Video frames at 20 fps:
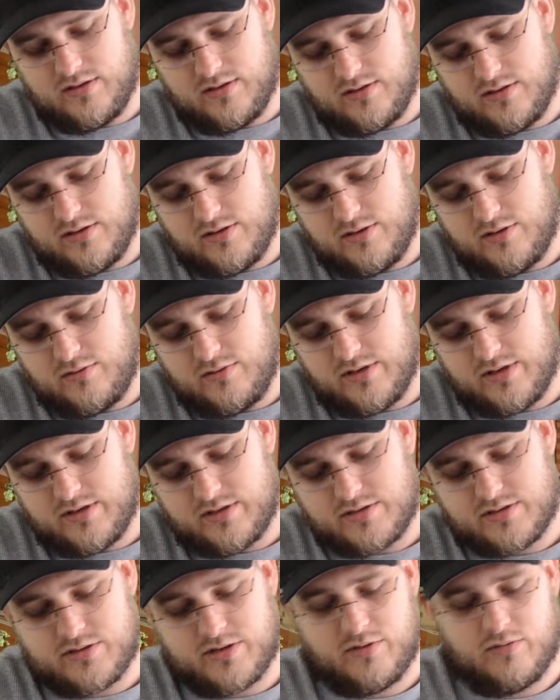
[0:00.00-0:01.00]
new
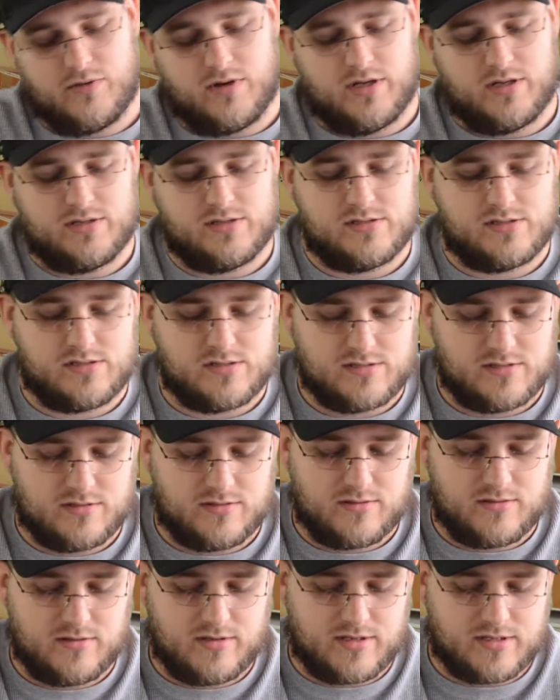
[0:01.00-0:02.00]
industry ones,
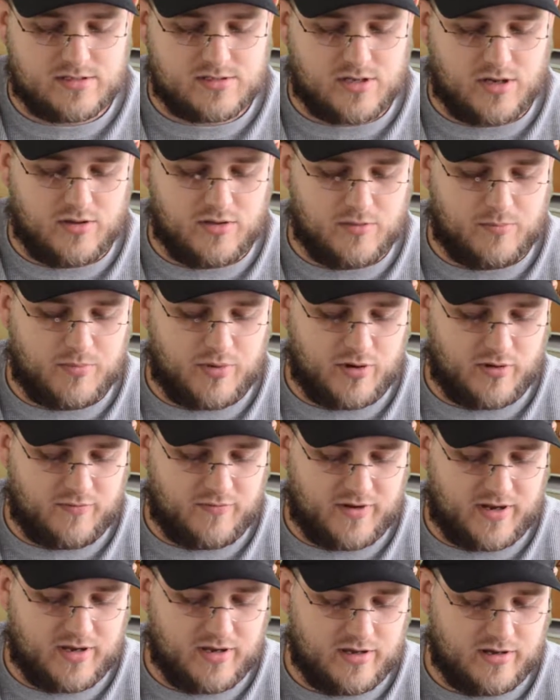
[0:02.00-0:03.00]
it's called the
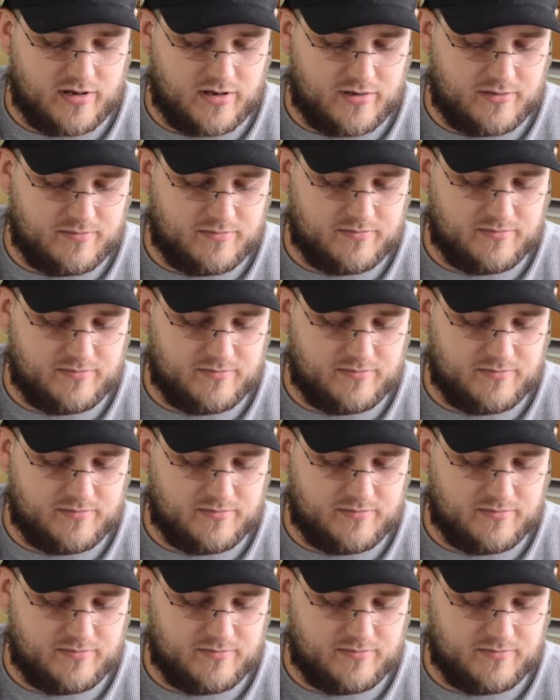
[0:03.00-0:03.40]
perfect cutter.